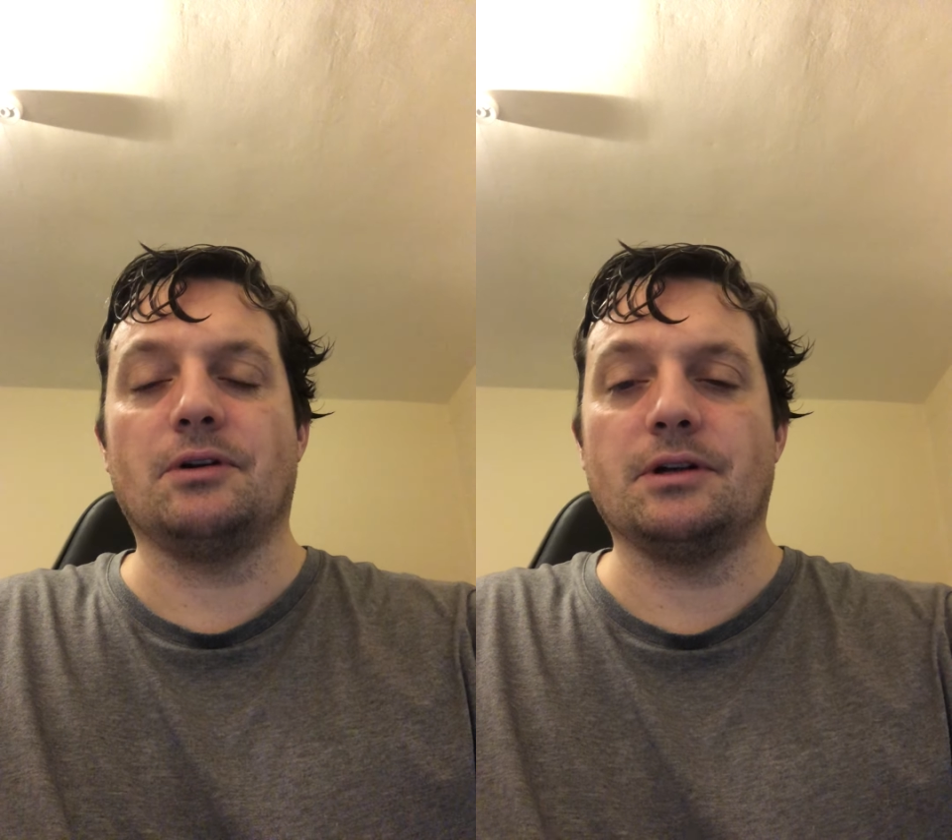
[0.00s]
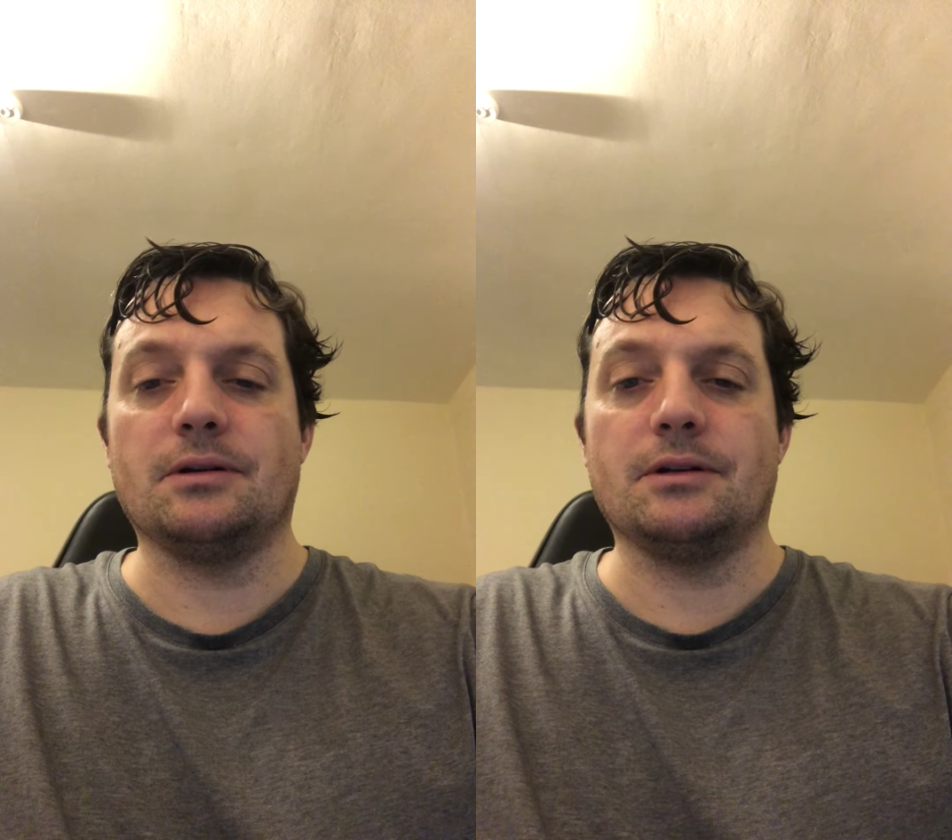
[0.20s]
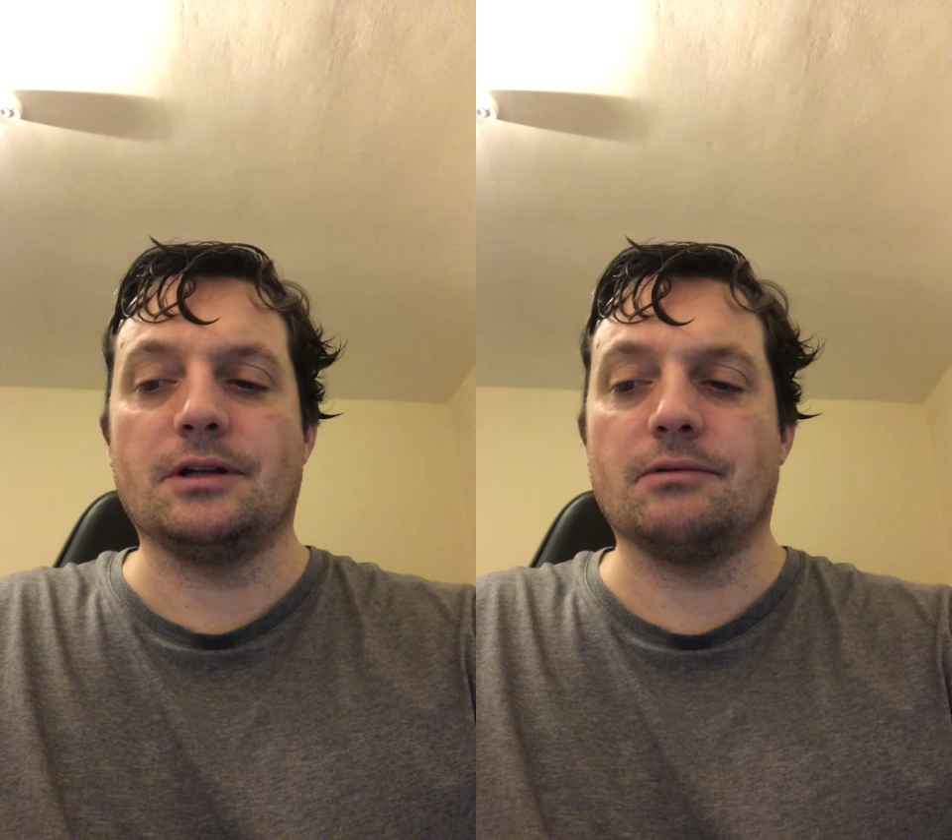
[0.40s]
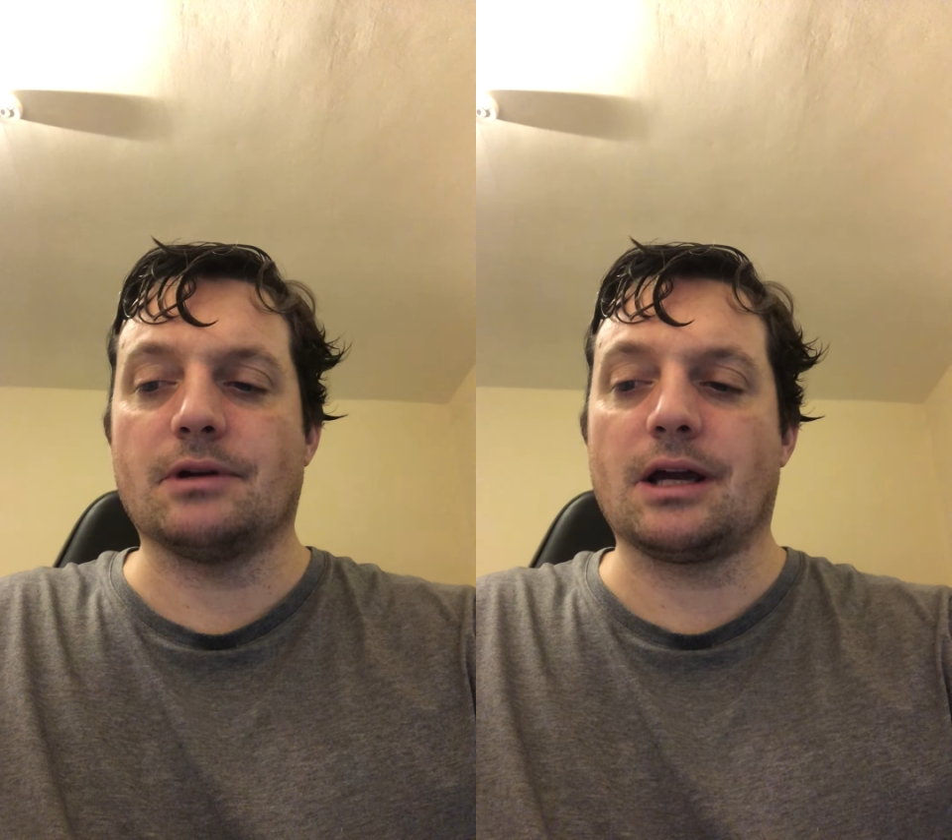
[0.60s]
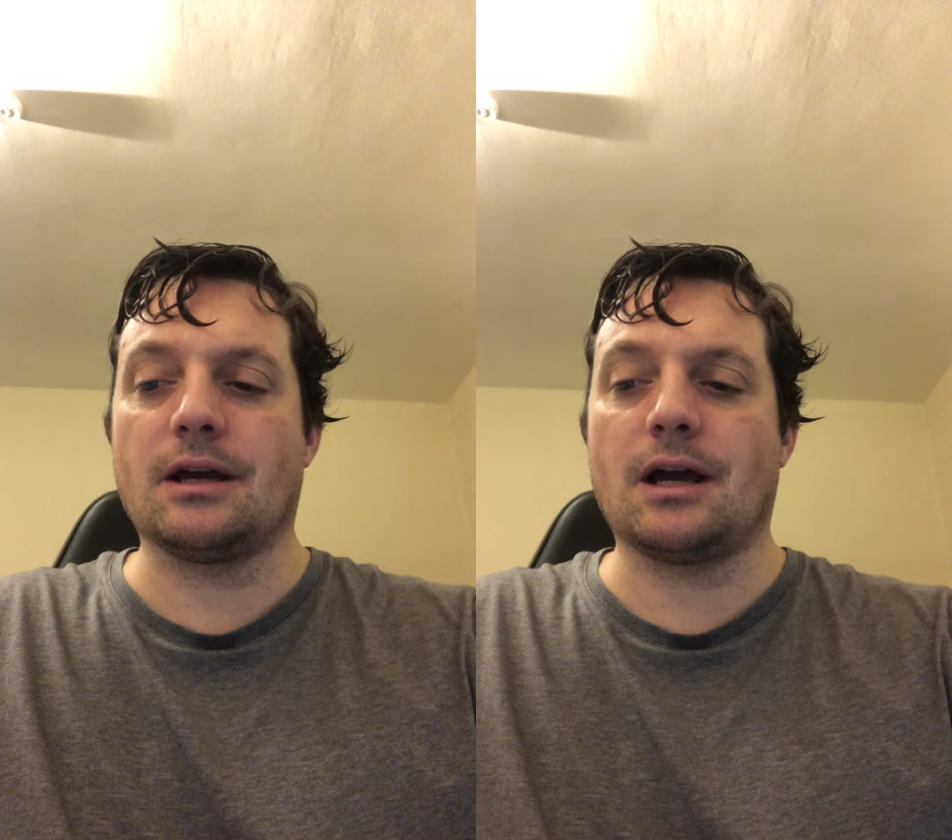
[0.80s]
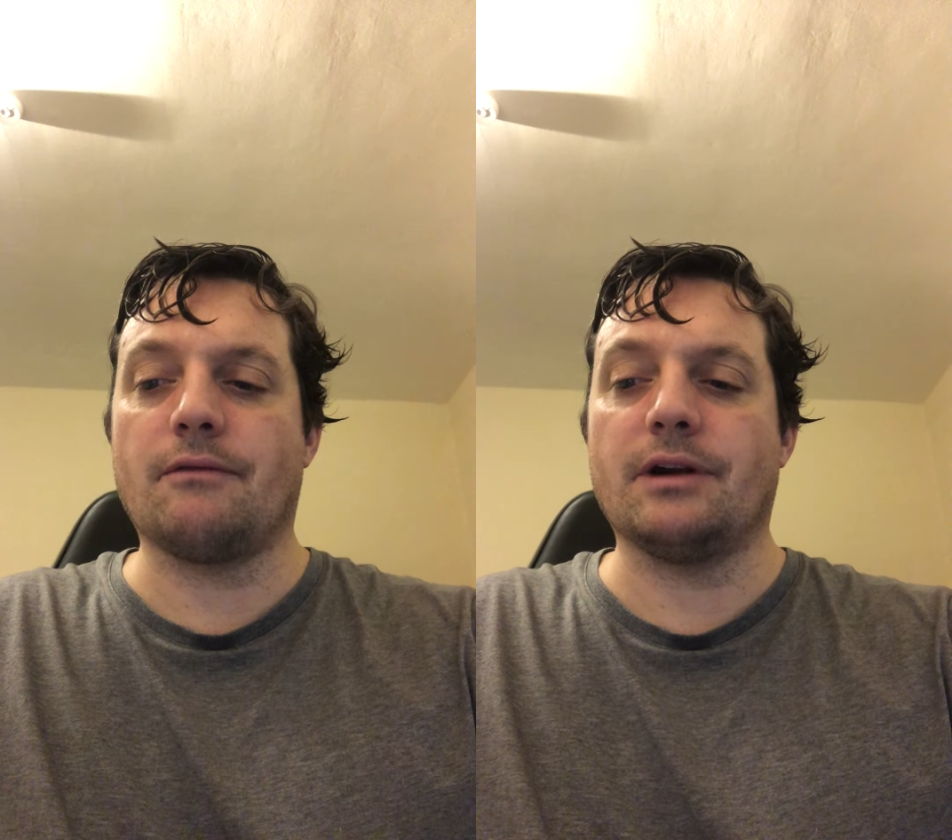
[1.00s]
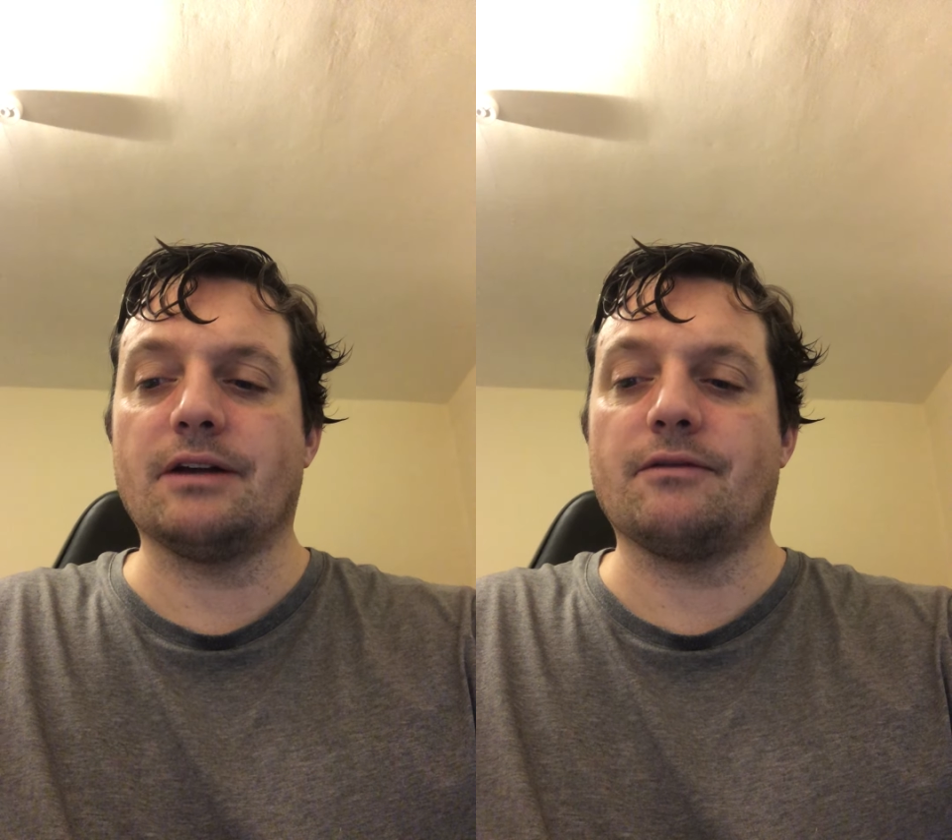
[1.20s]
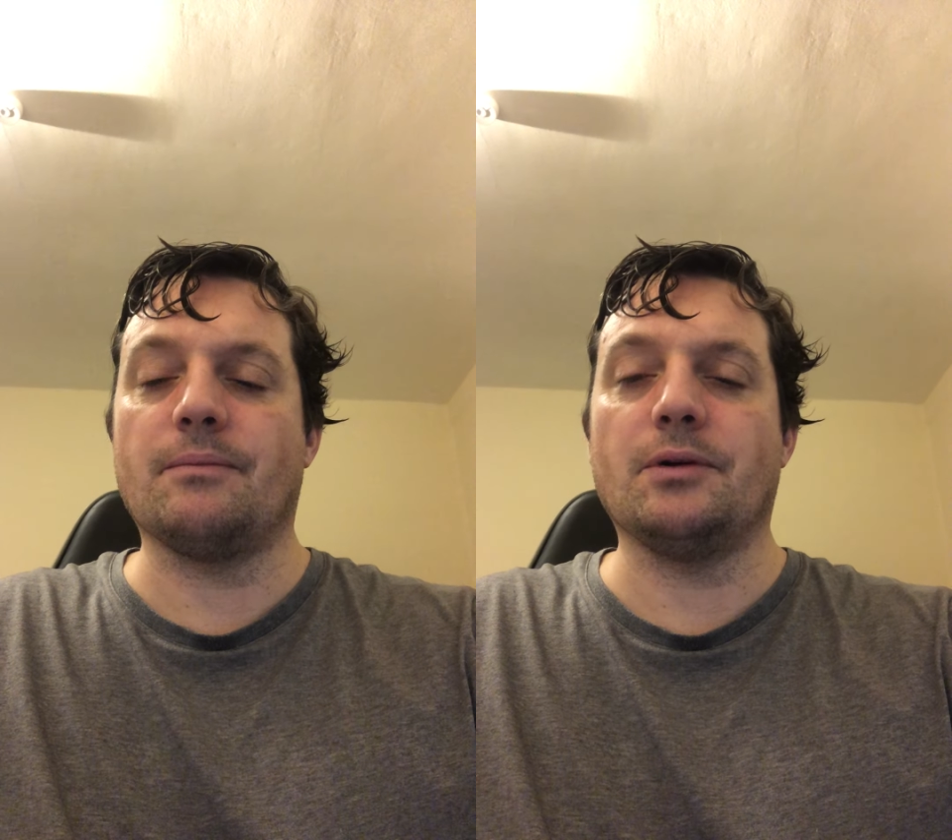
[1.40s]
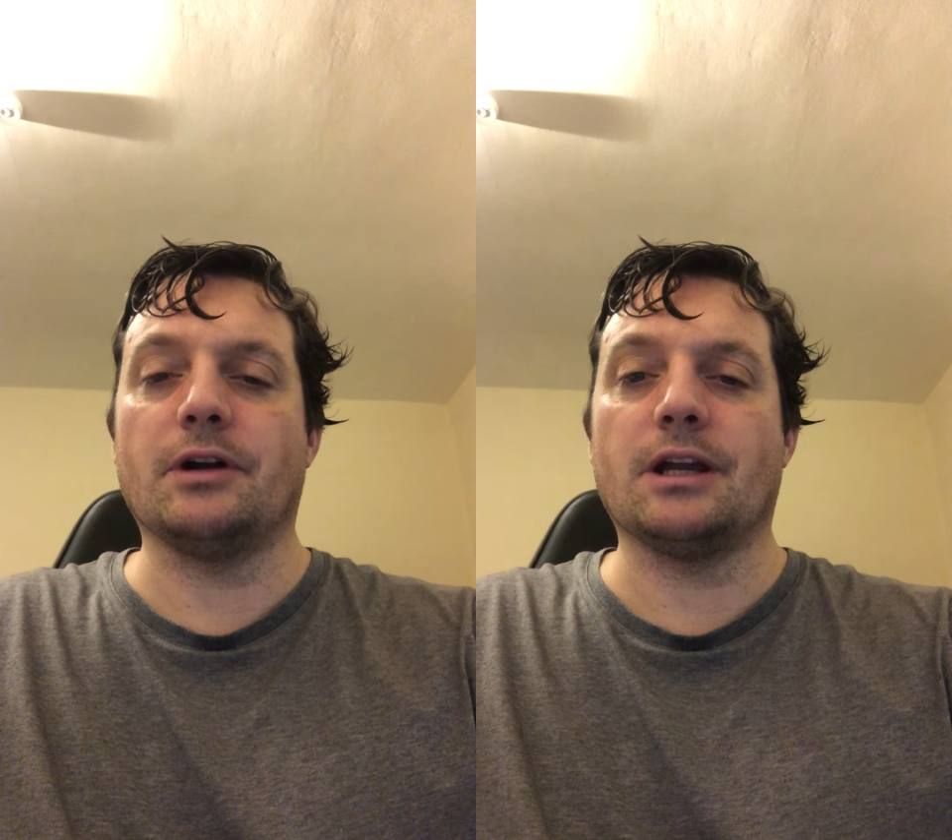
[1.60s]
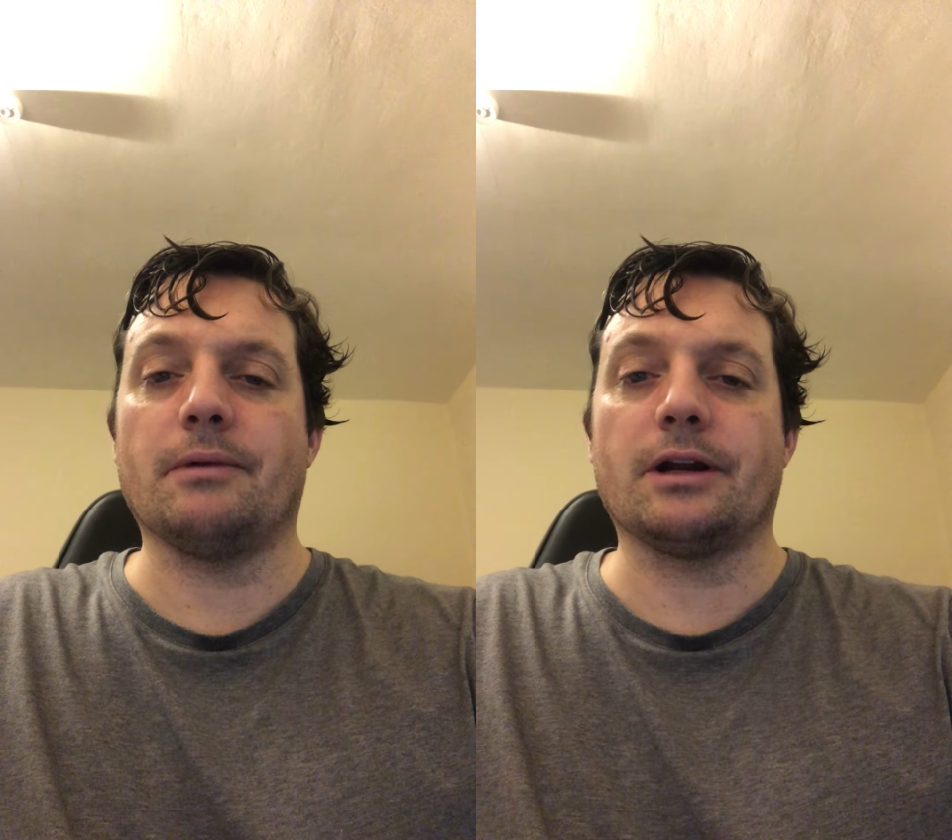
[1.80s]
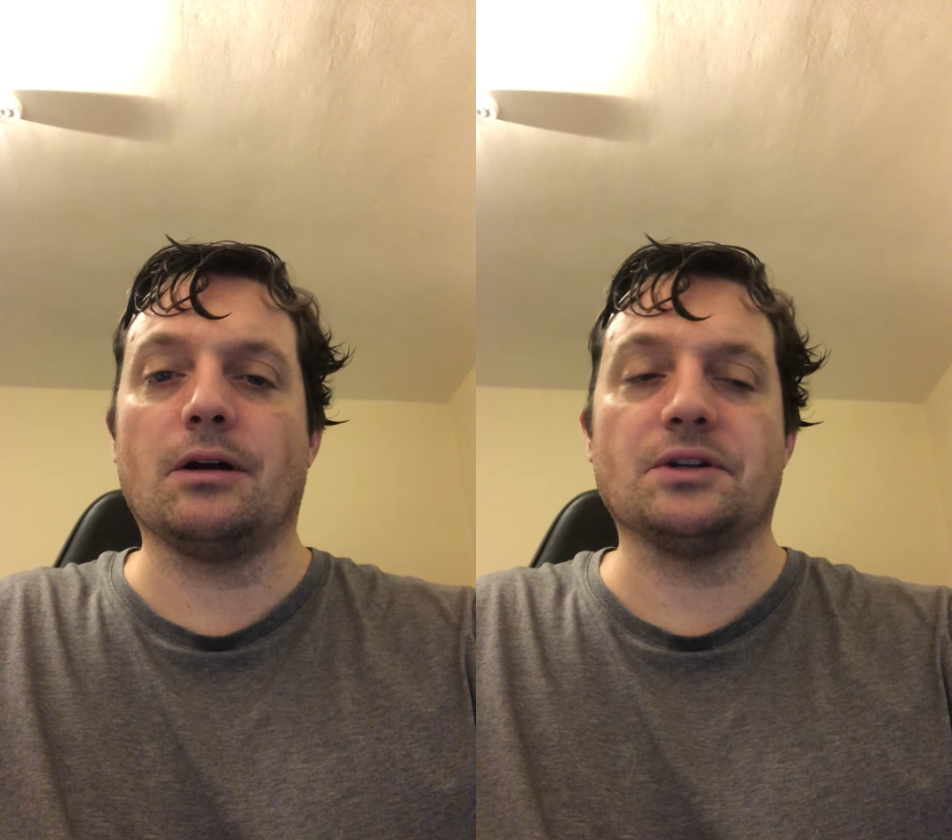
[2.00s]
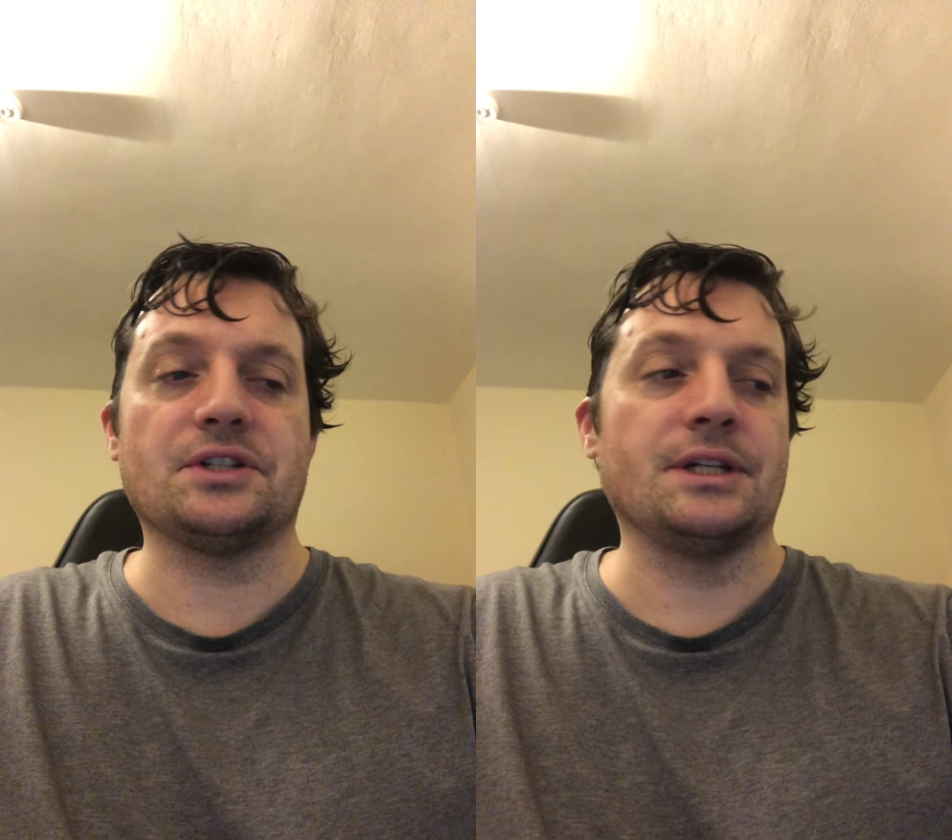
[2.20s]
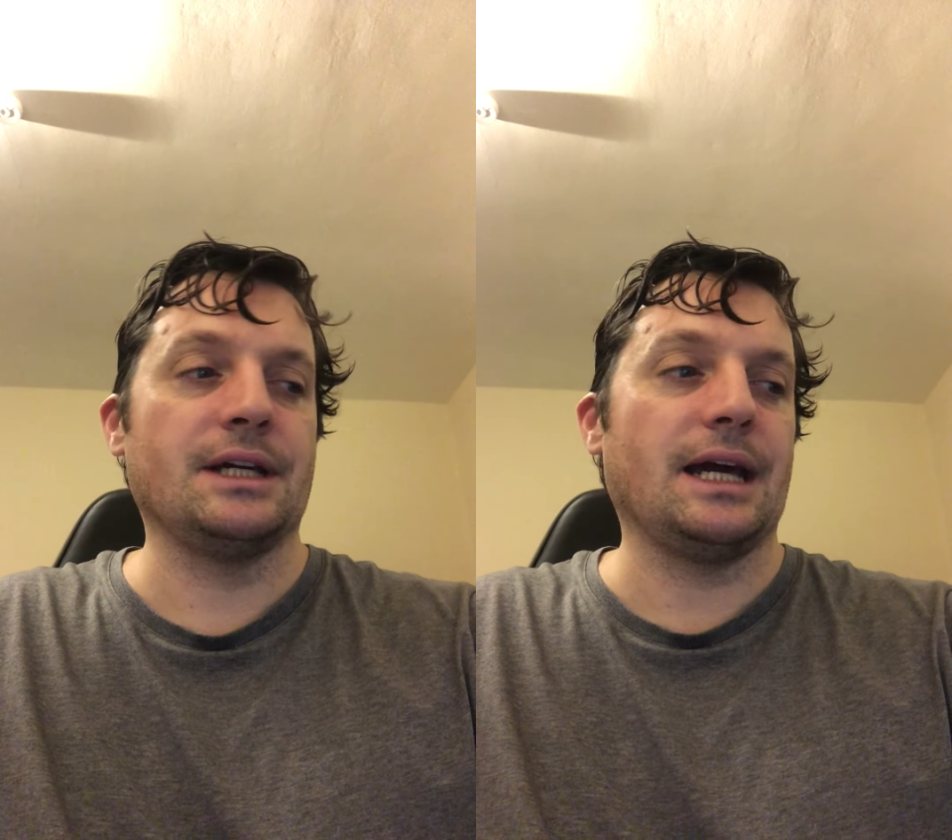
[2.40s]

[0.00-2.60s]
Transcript: recovering from pure economic loss,